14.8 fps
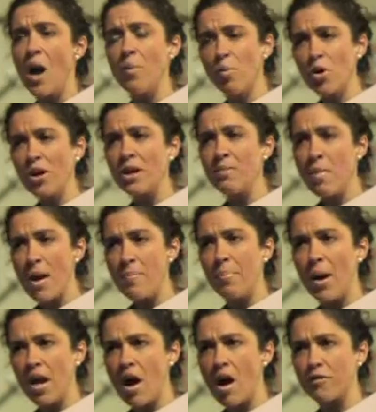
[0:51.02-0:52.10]
I'm working my
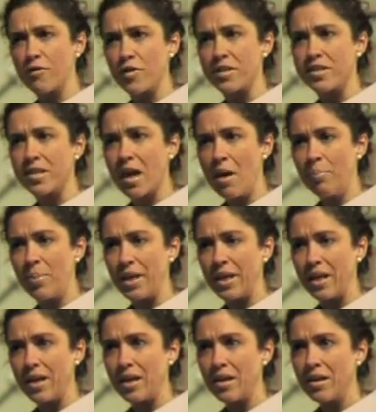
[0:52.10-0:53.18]
butt off for this
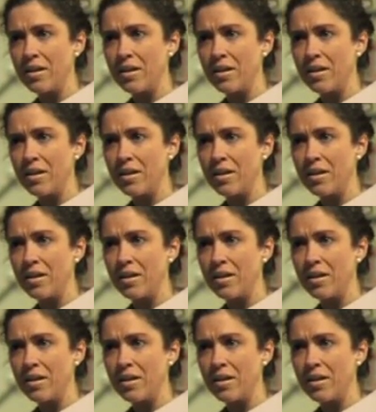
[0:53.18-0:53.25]
company.